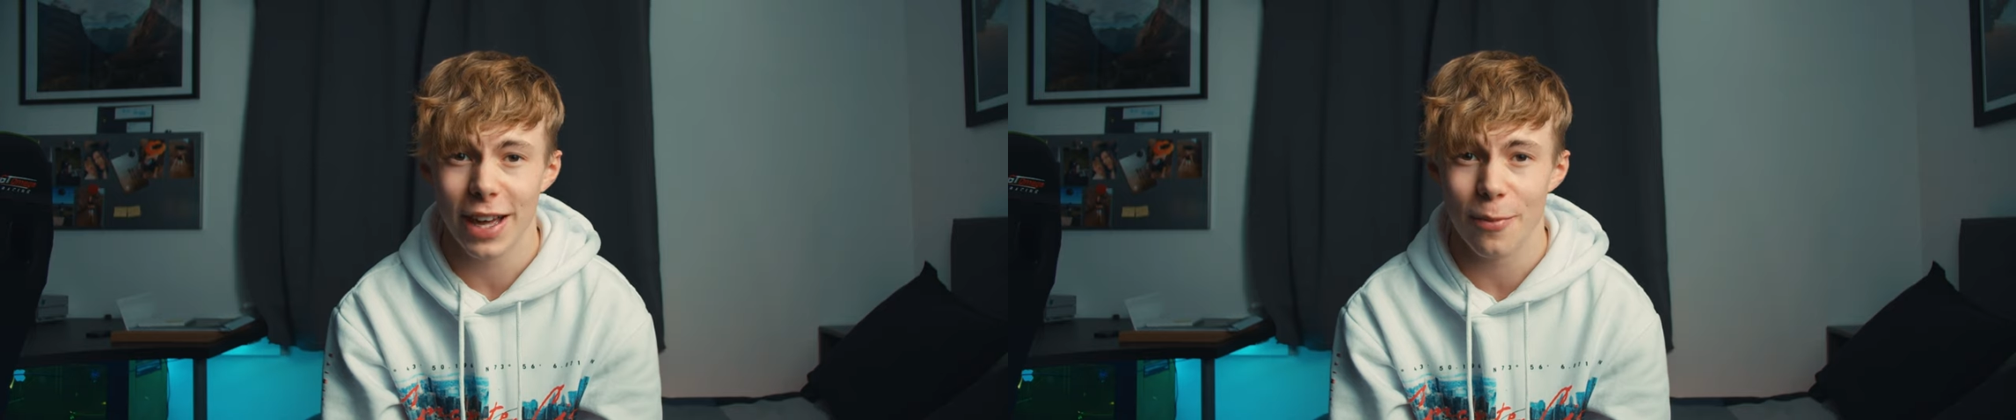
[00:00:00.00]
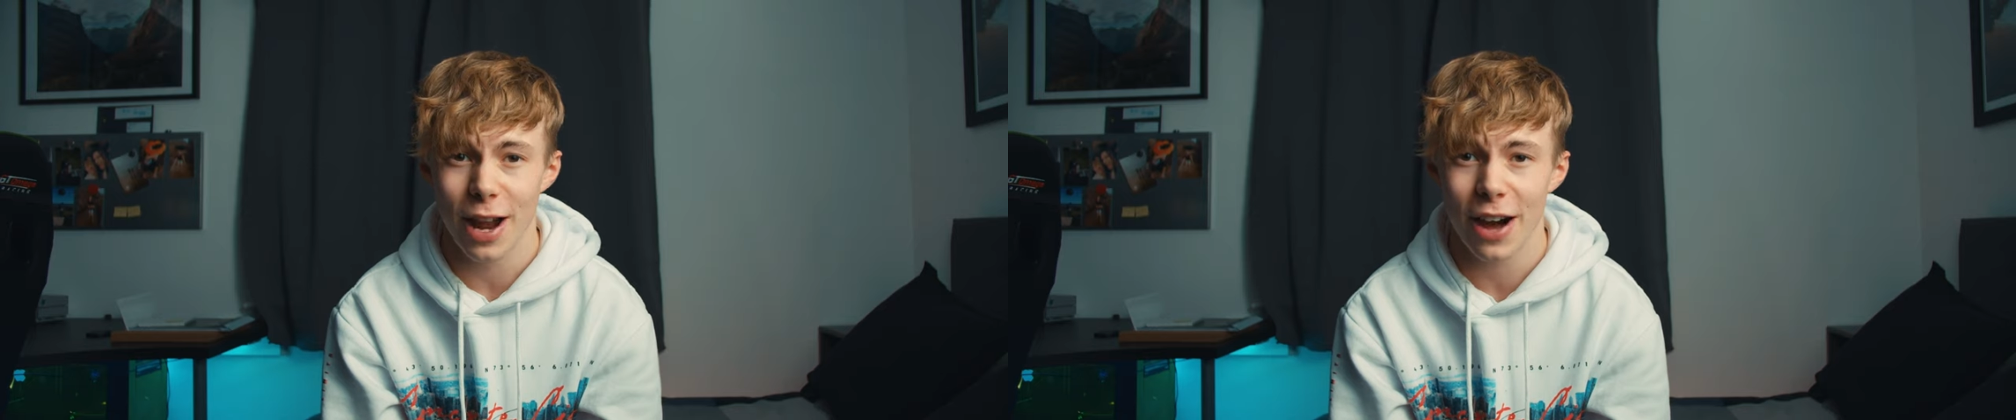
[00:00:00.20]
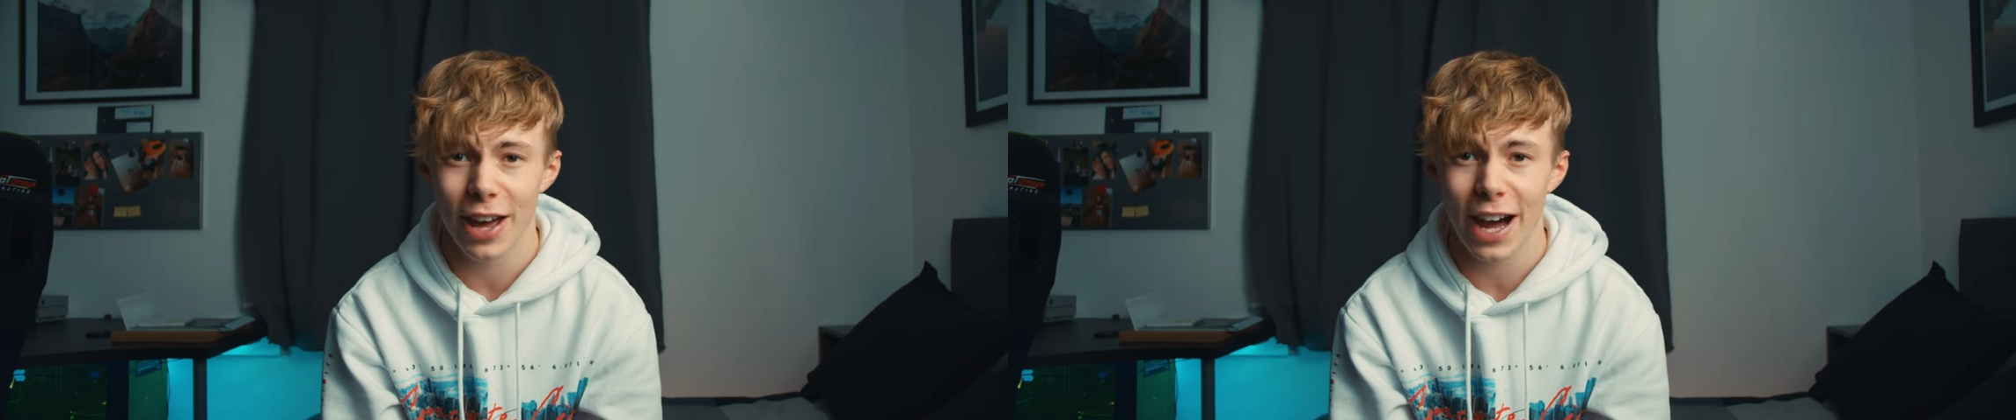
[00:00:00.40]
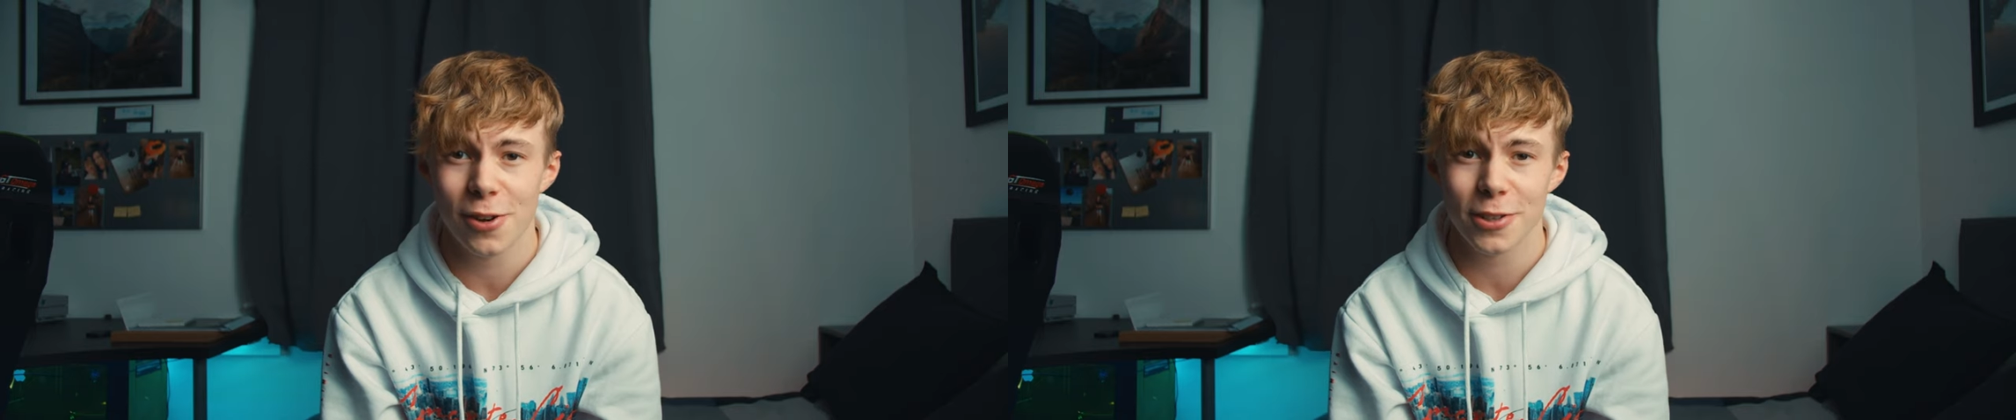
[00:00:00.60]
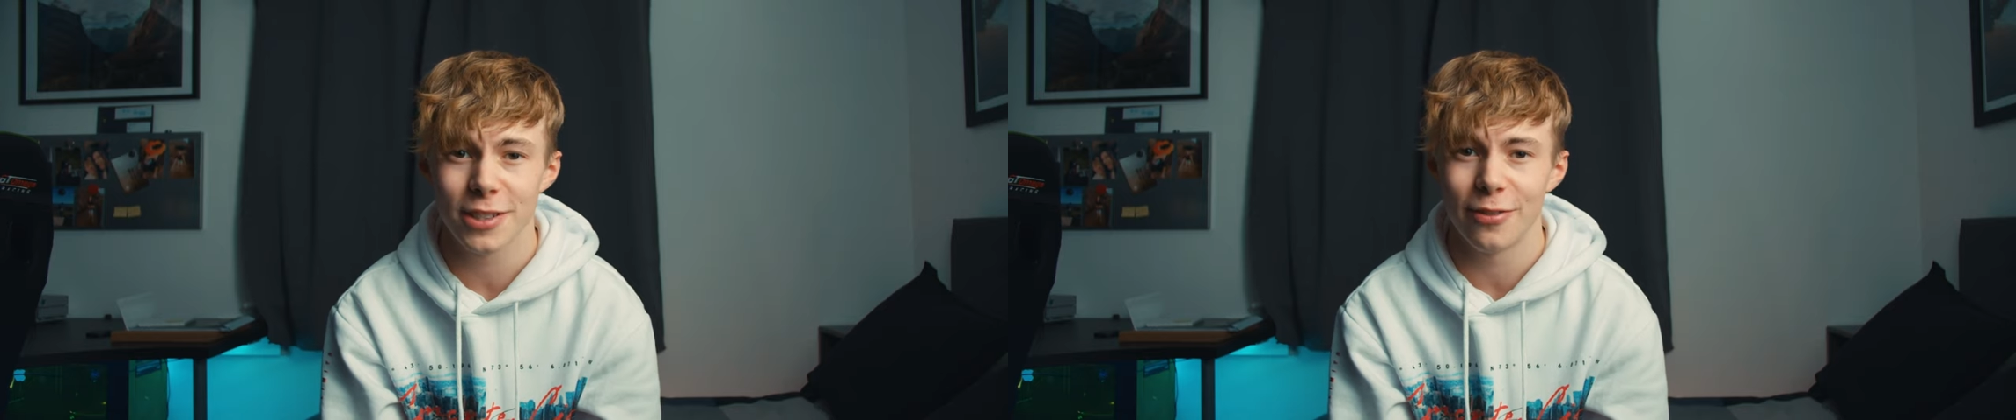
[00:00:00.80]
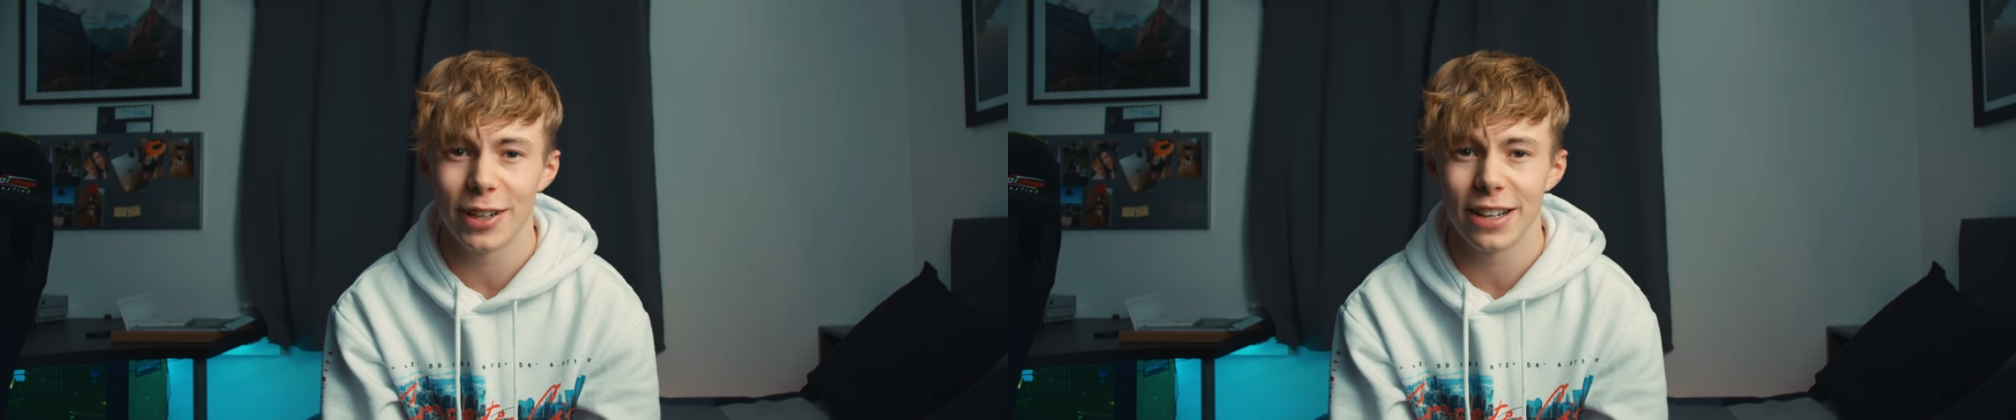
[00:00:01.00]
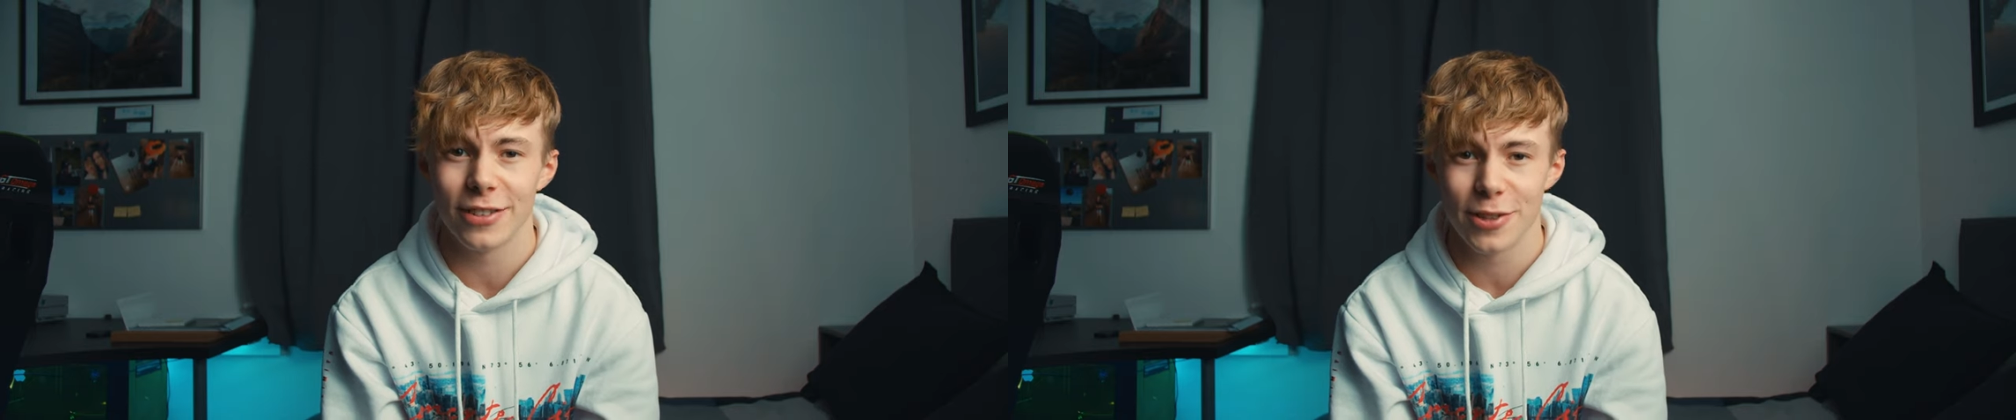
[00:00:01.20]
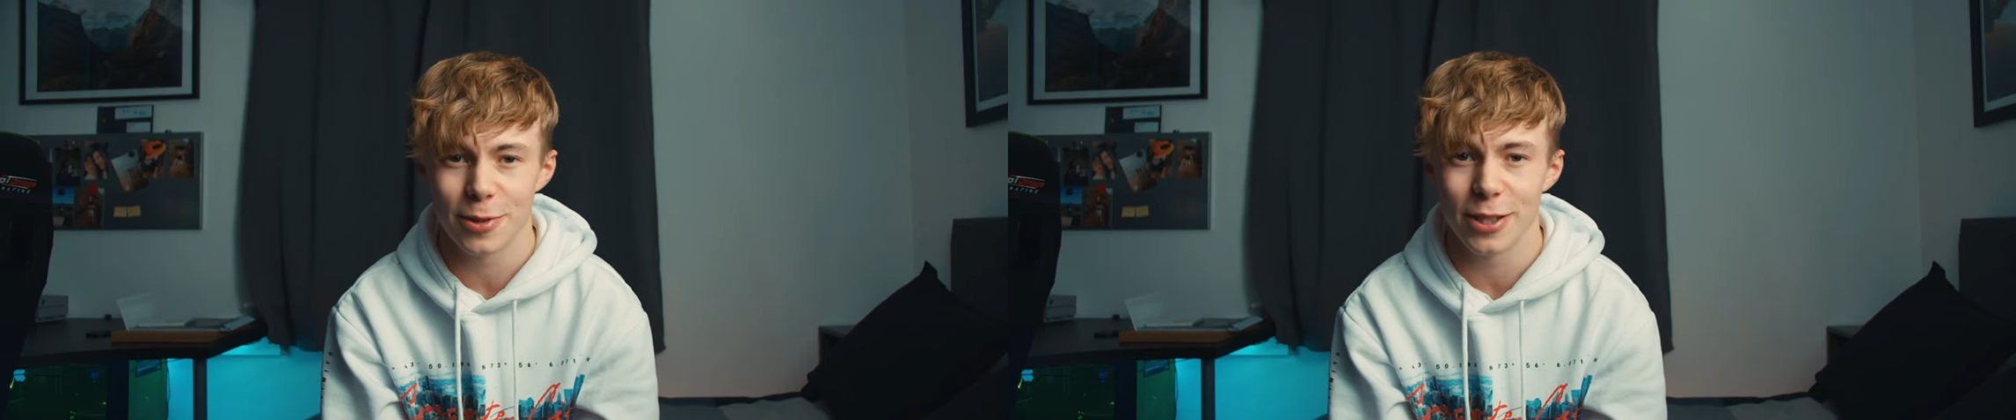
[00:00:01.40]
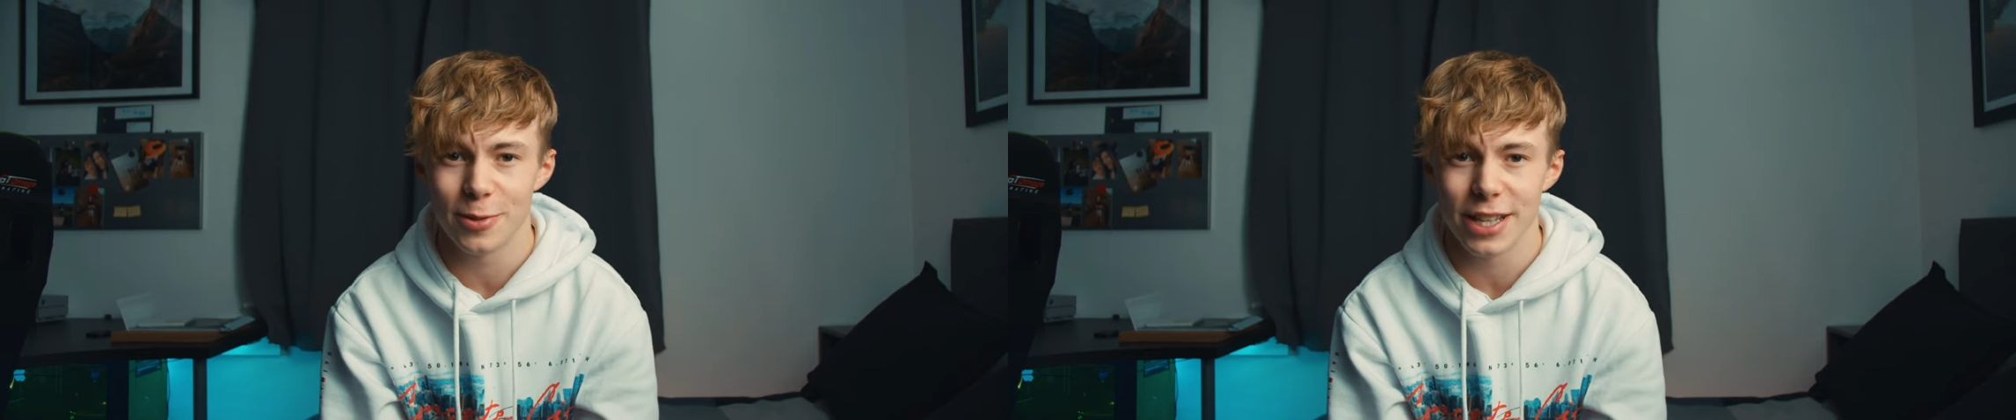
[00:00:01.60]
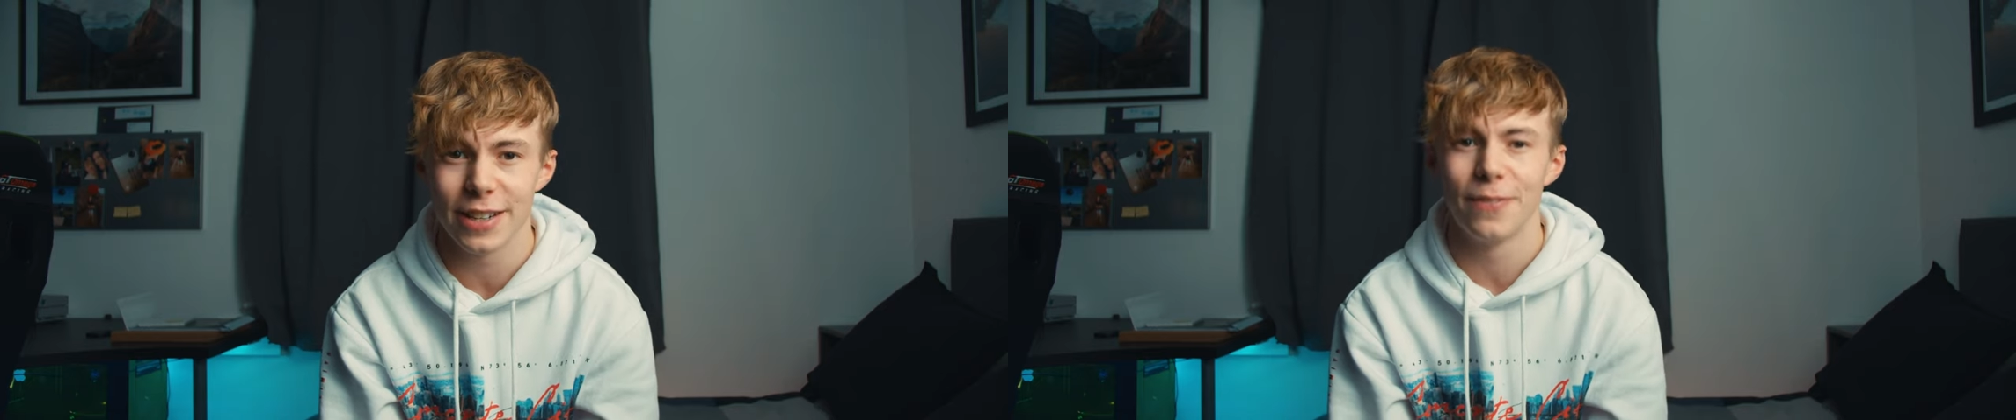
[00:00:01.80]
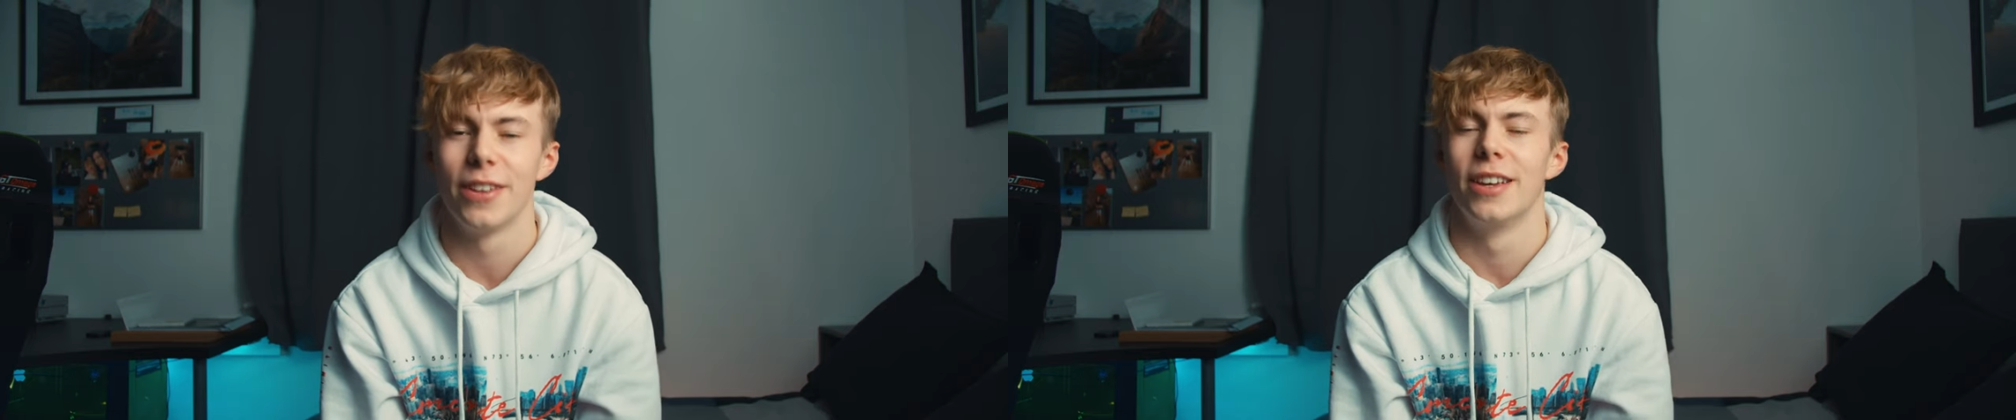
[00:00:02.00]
camera out of the house and went down to the woods with it.